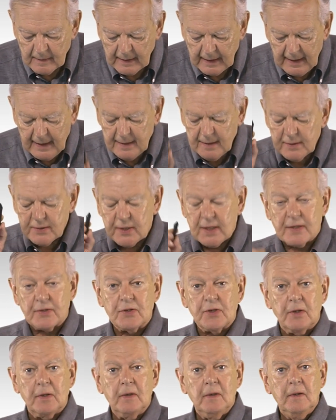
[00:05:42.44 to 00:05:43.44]

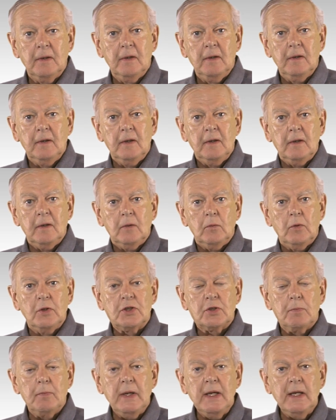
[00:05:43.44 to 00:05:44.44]
ancestor,
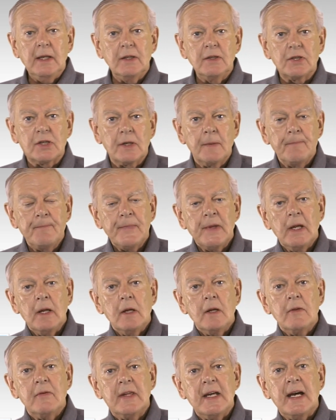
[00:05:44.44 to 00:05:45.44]
which means
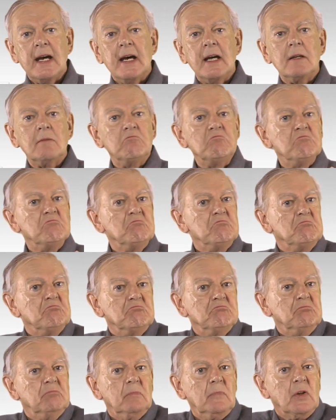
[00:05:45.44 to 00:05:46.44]
that
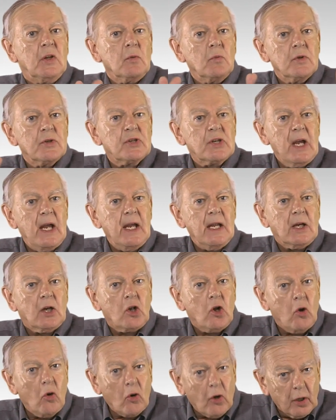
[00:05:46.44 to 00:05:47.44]
there was a
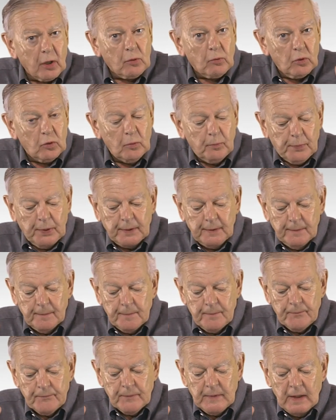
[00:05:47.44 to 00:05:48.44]
core group,
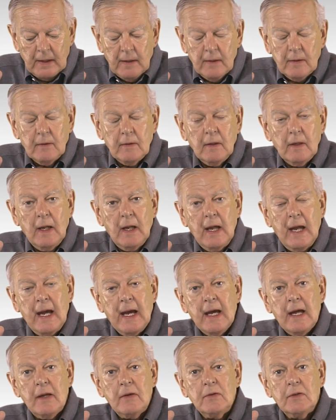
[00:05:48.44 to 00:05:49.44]

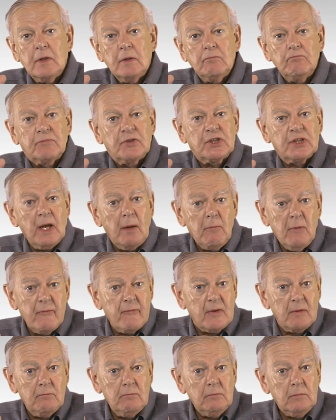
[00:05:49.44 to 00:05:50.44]
and some of
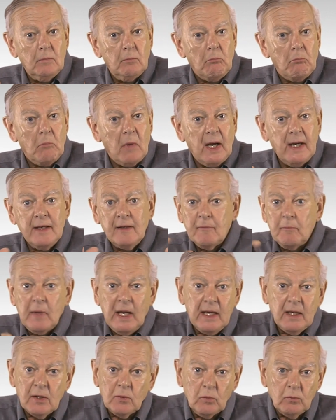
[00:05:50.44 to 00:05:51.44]
them might have
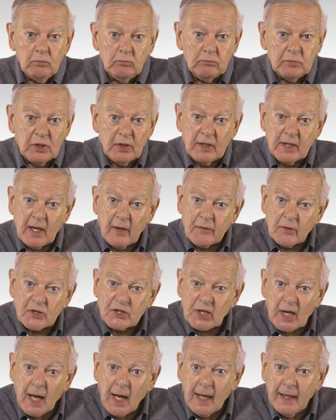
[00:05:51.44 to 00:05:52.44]
made it to the other
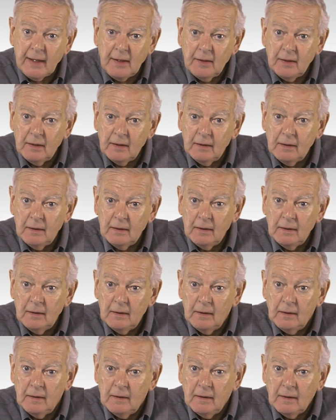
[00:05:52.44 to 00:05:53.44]
side
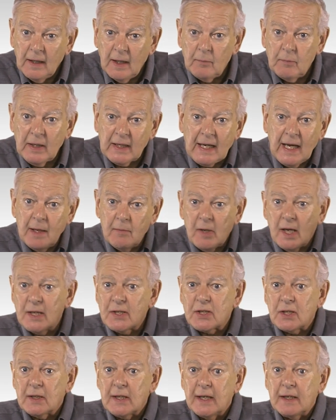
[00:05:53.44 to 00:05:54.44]
and became
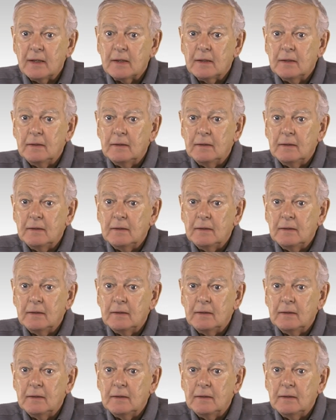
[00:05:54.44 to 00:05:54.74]
isolated.